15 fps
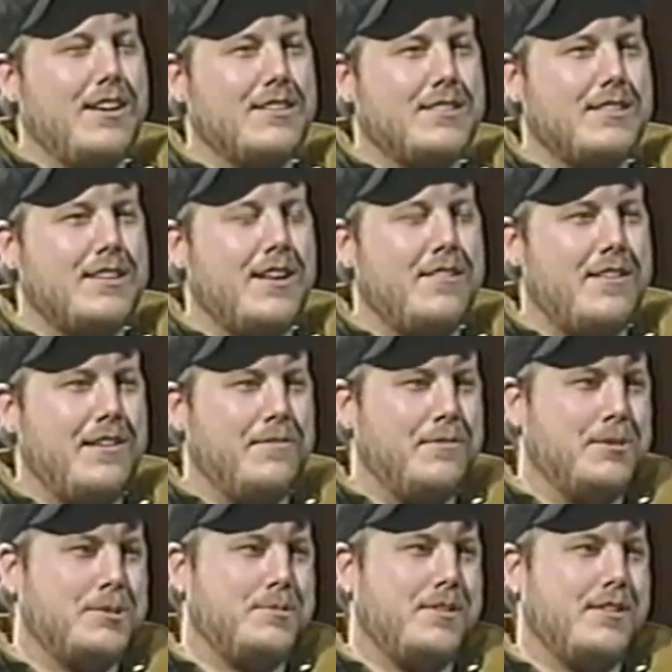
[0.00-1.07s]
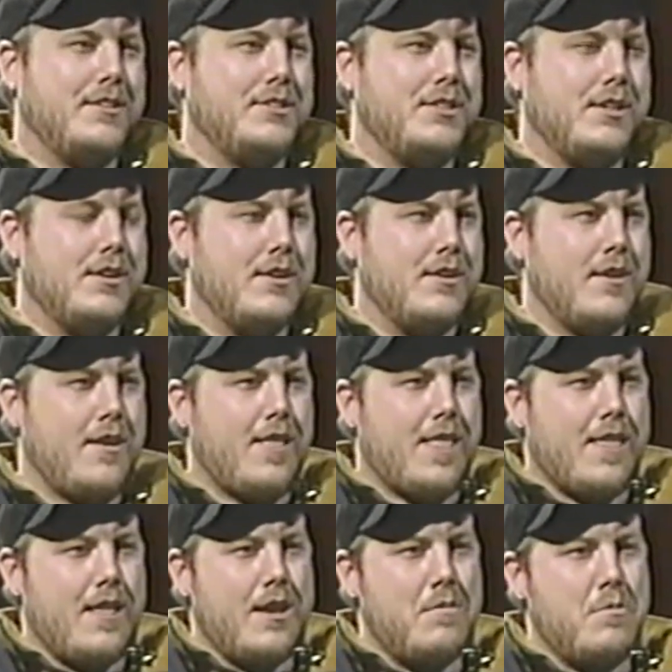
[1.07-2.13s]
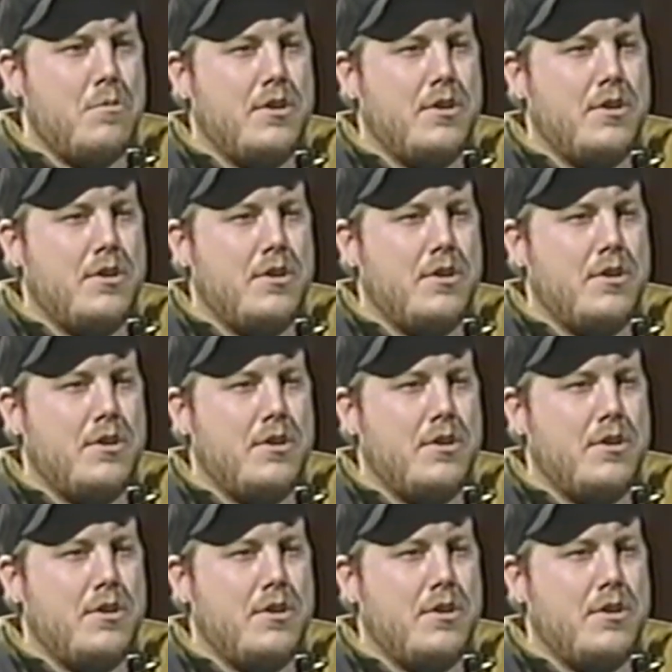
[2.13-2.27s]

And it's the tenth anniversary this year. And we're